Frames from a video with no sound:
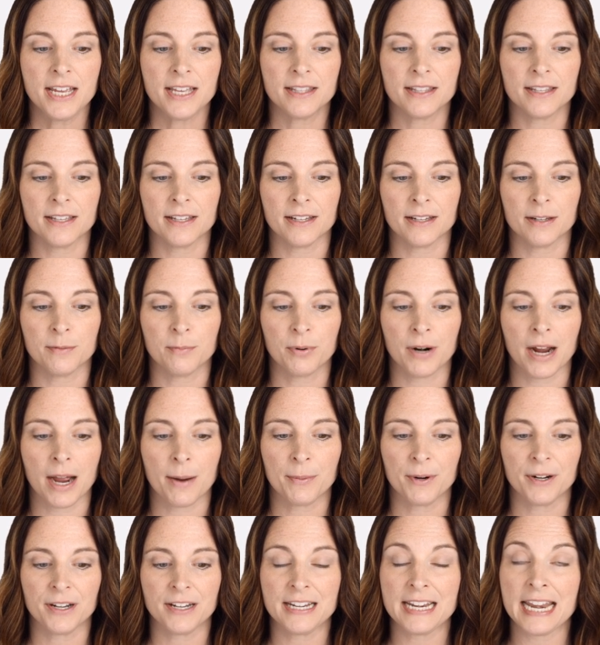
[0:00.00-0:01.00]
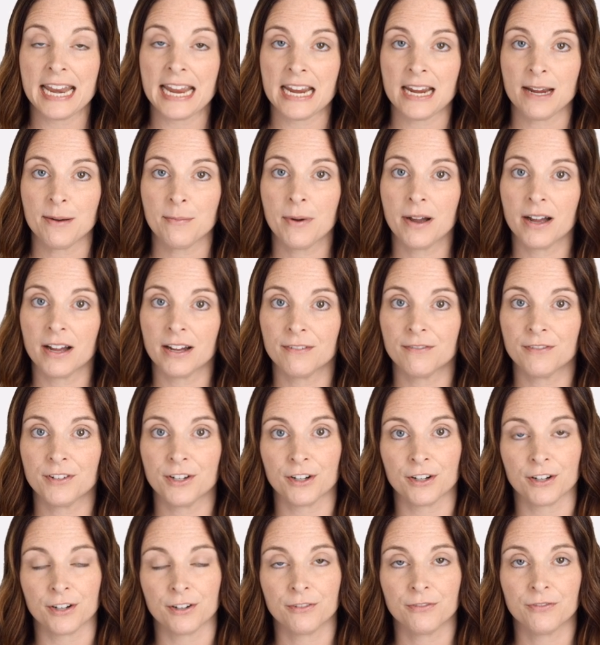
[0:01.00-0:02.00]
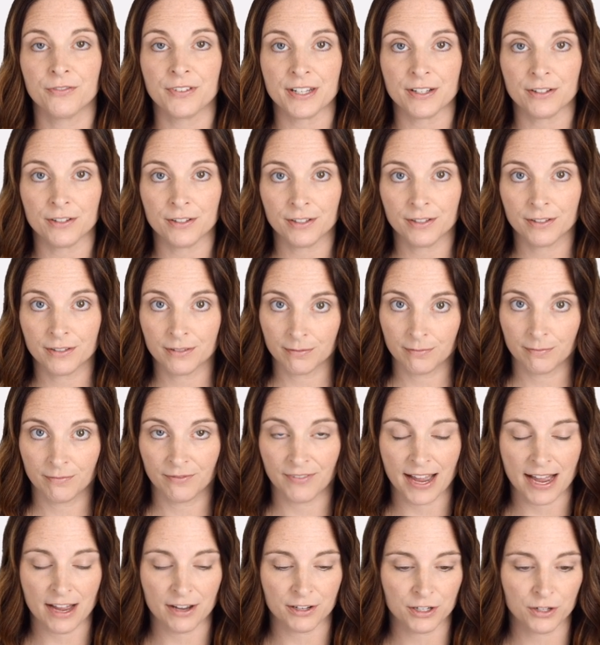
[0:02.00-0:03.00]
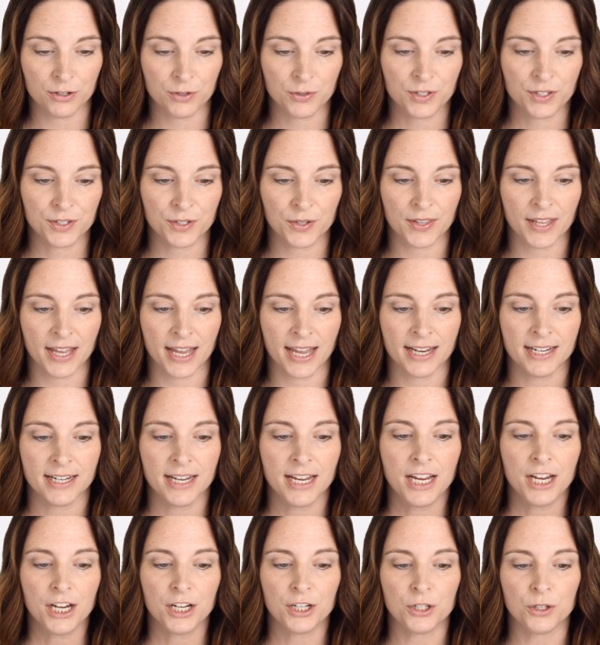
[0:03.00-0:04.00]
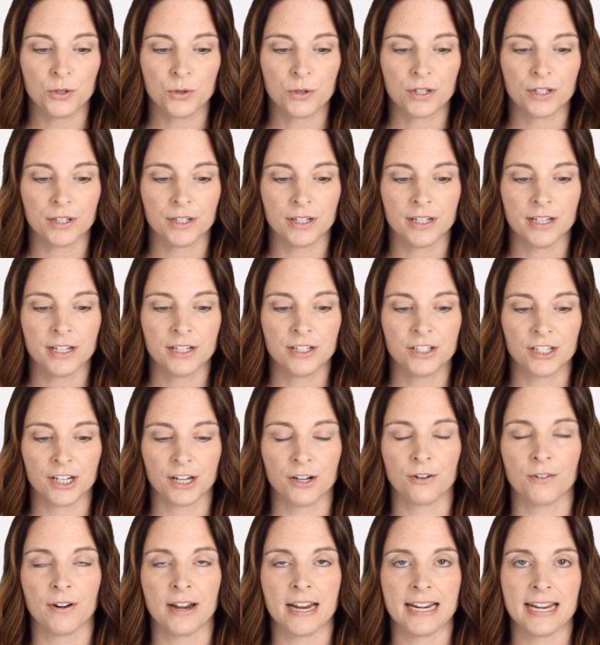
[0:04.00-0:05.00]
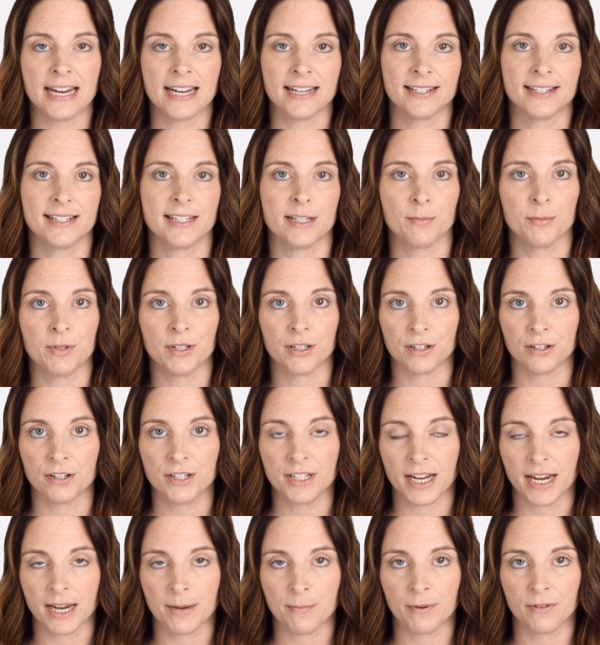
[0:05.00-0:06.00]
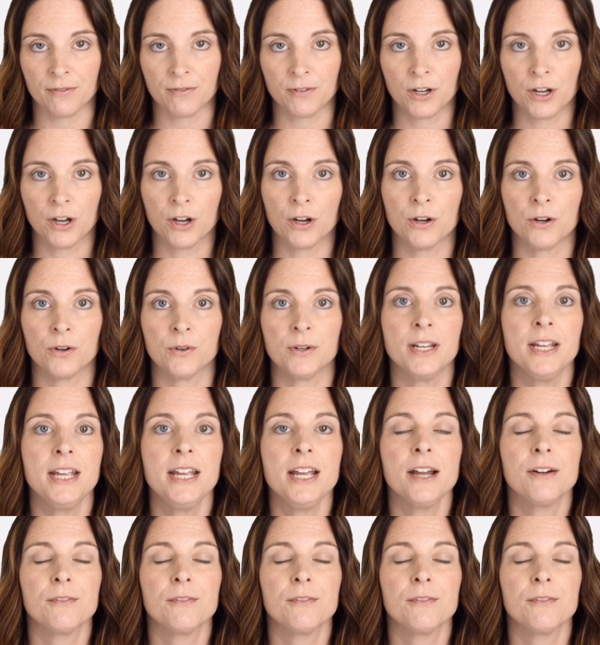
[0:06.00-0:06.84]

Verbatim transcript: the property name of your field values so that you could generate a similar type of code